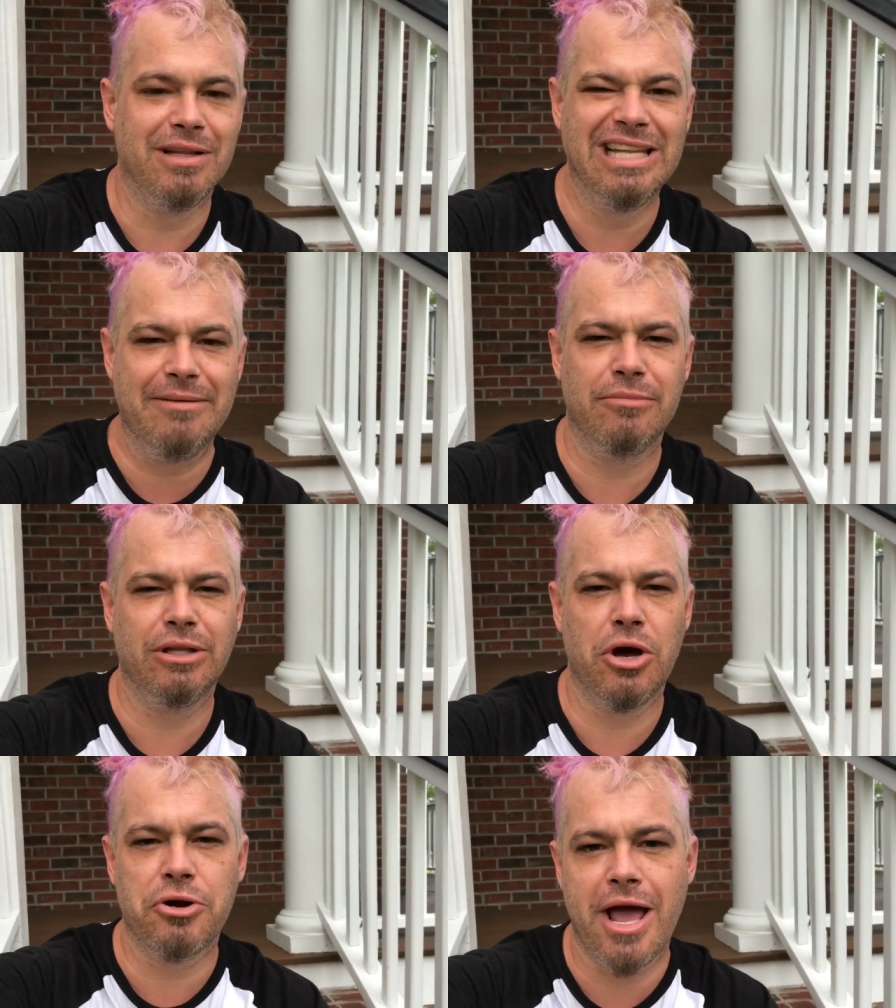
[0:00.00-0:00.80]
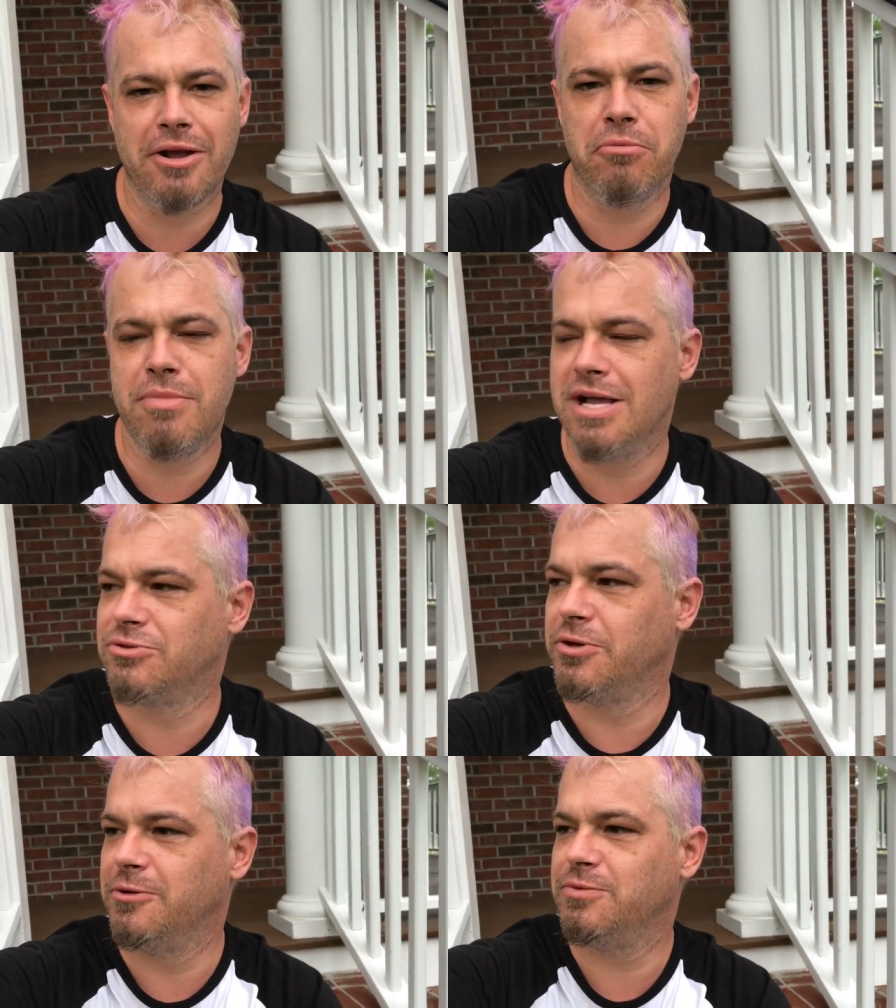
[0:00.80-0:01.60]
I'm gonna leave him alone. I ain't gonna
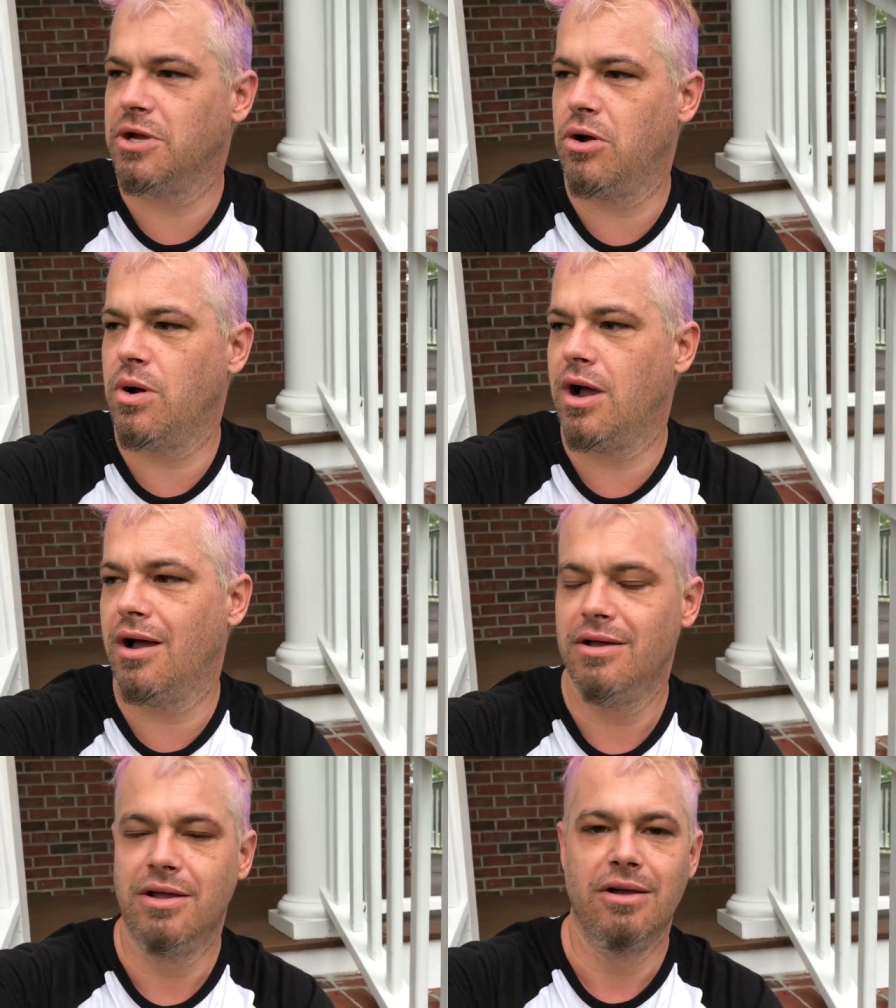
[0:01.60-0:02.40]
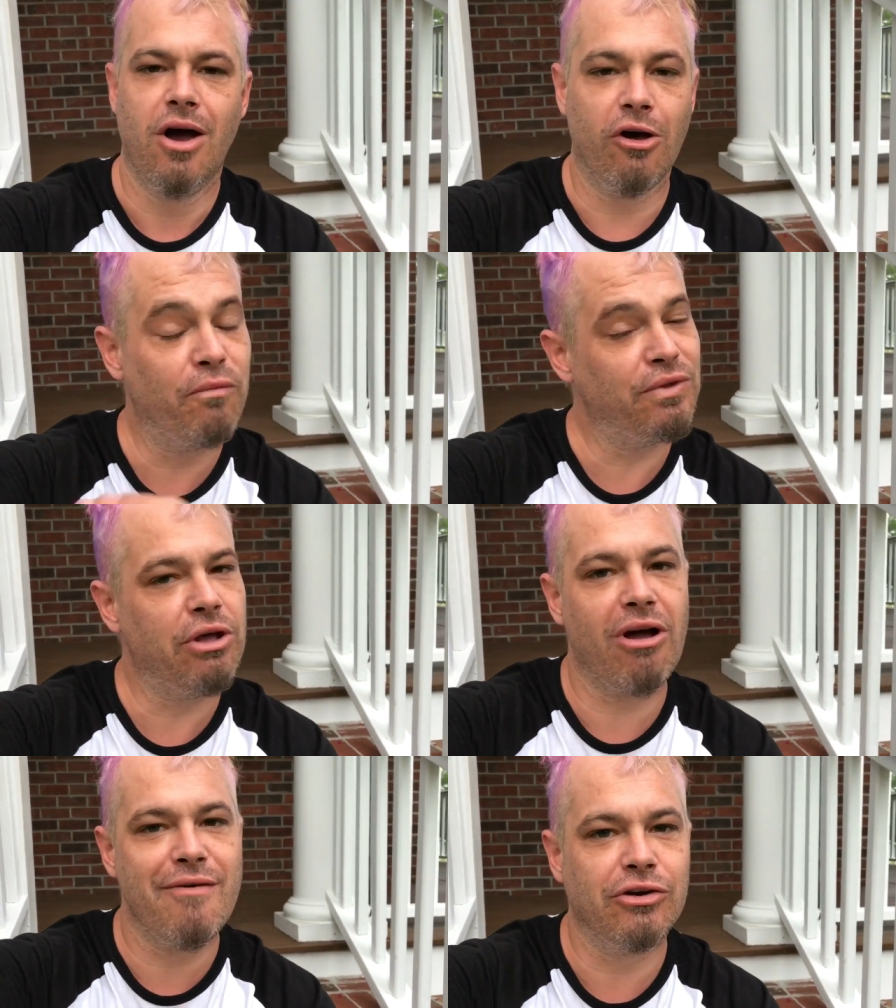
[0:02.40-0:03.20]
mess with him. So uh,
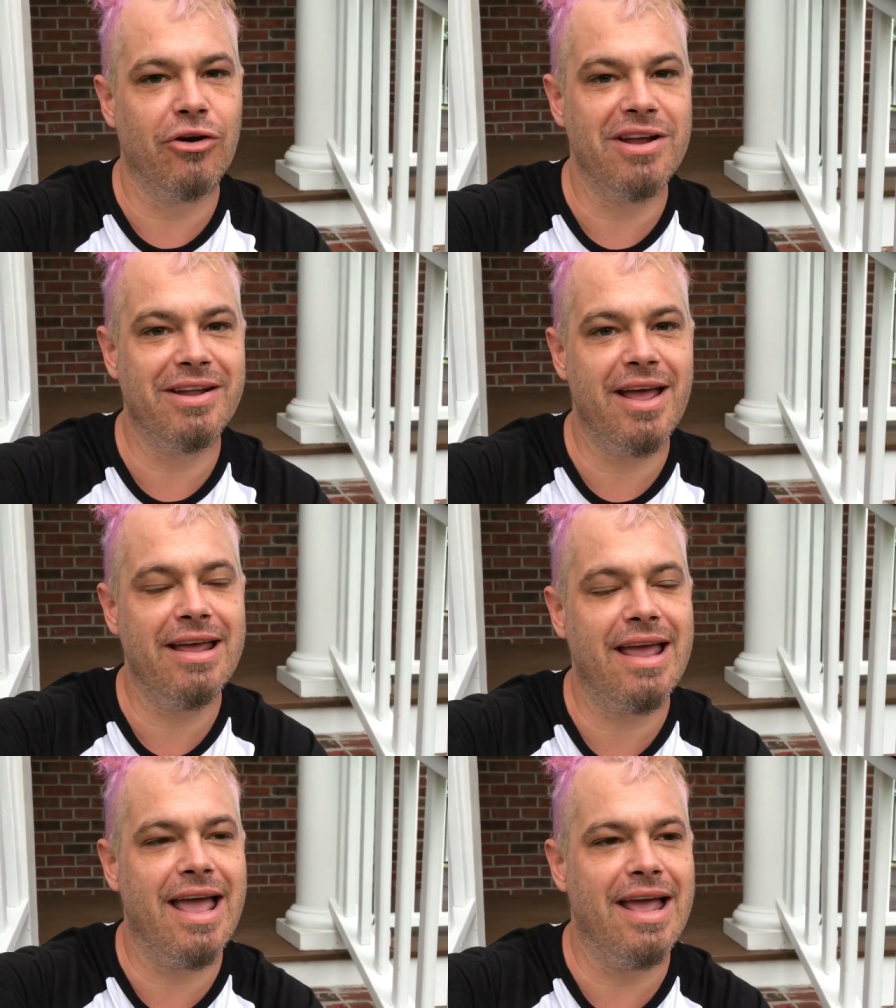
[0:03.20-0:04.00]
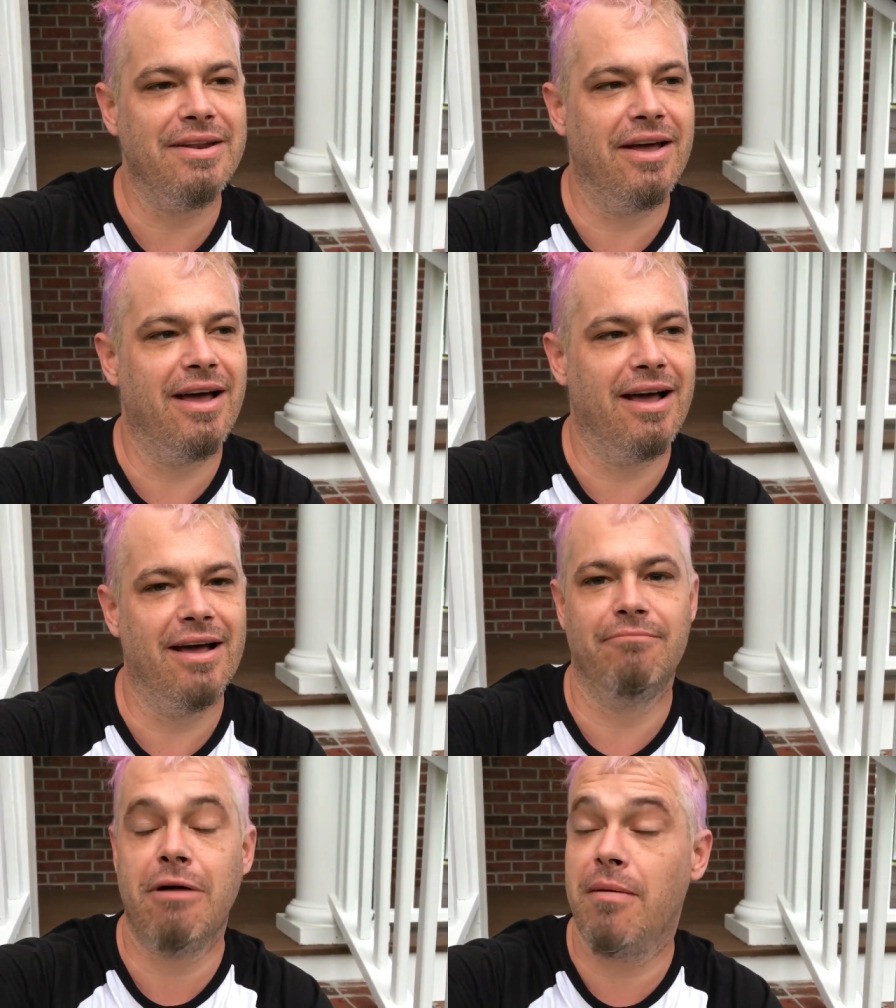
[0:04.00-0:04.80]
hopefully y'all having a great day and
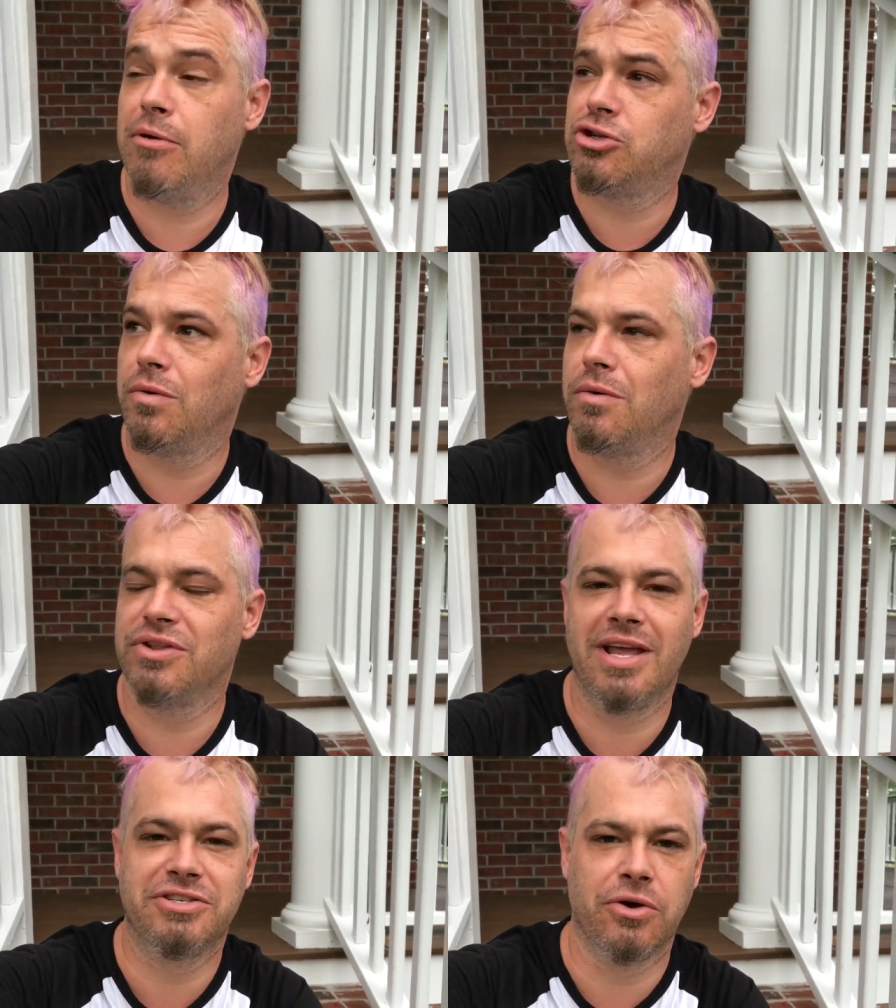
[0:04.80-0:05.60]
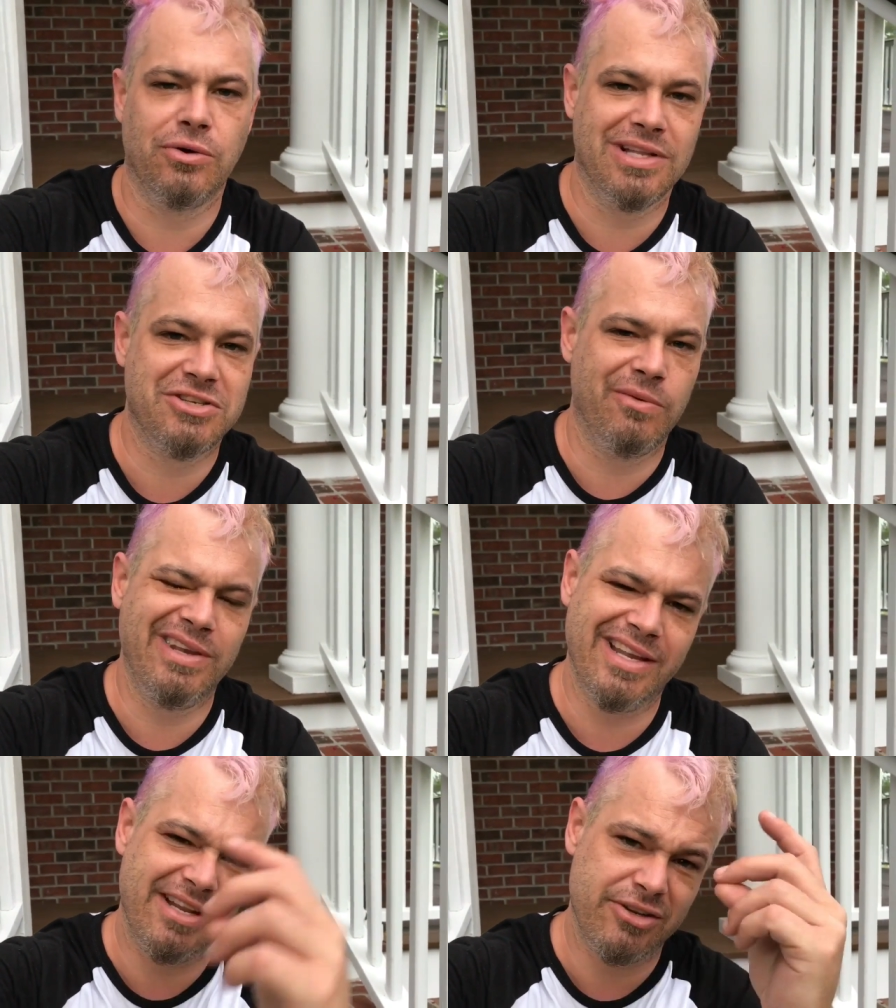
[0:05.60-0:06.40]
uh, not much going on today. So let's see
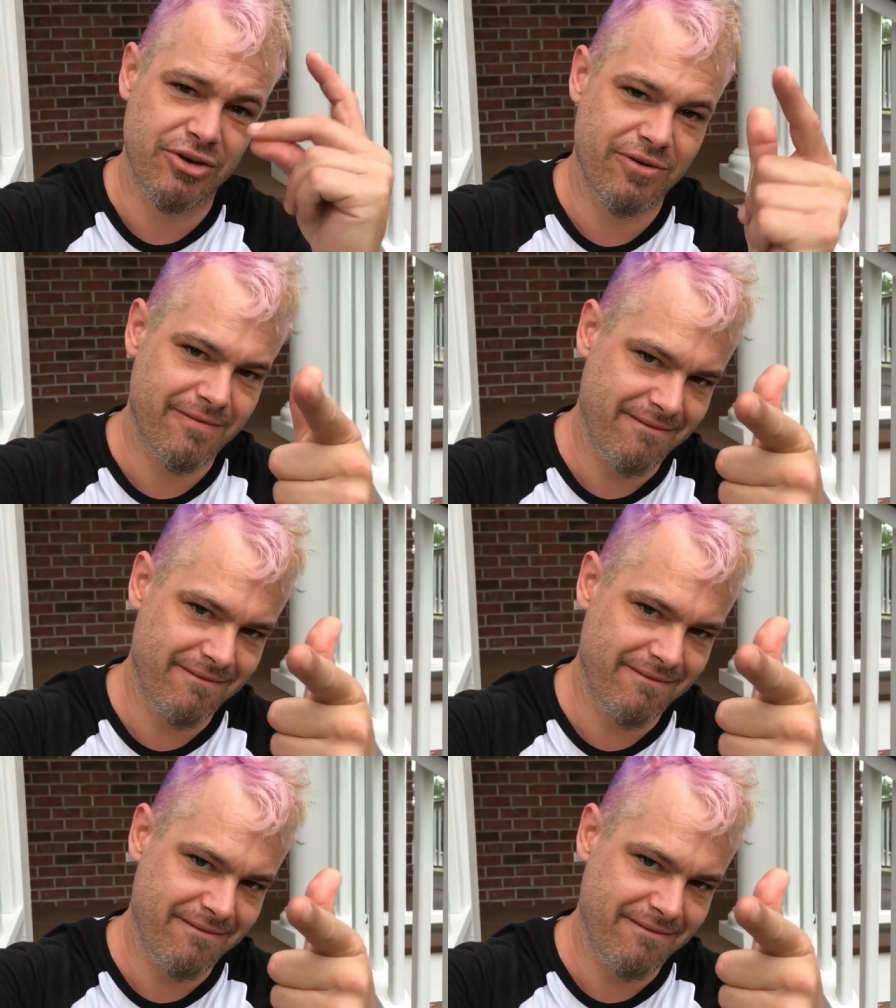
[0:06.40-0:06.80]
what we can get into.